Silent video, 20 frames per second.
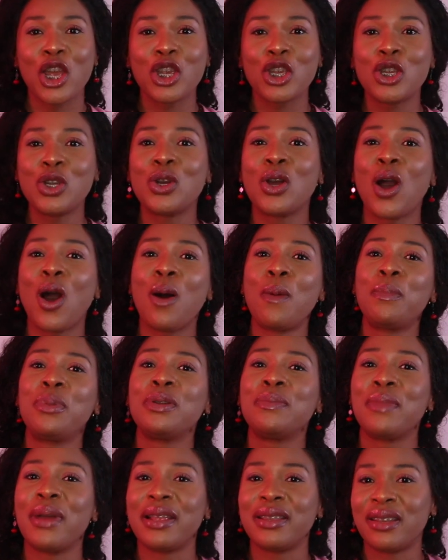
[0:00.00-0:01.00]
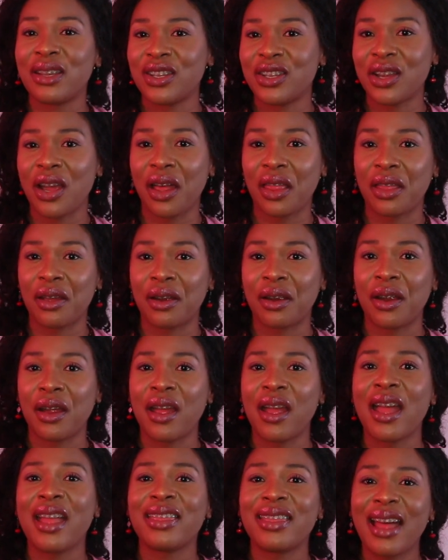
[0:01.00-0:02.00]
You complement each other.
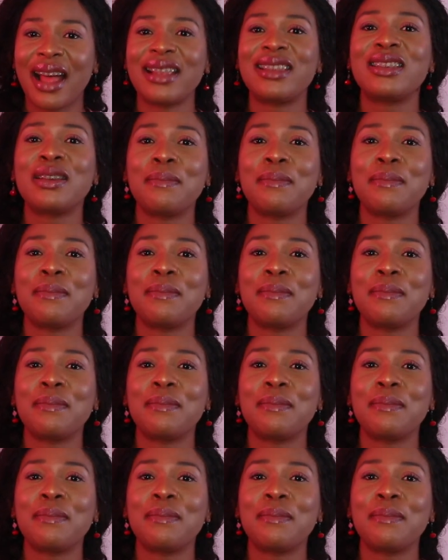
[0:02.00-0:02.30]
That's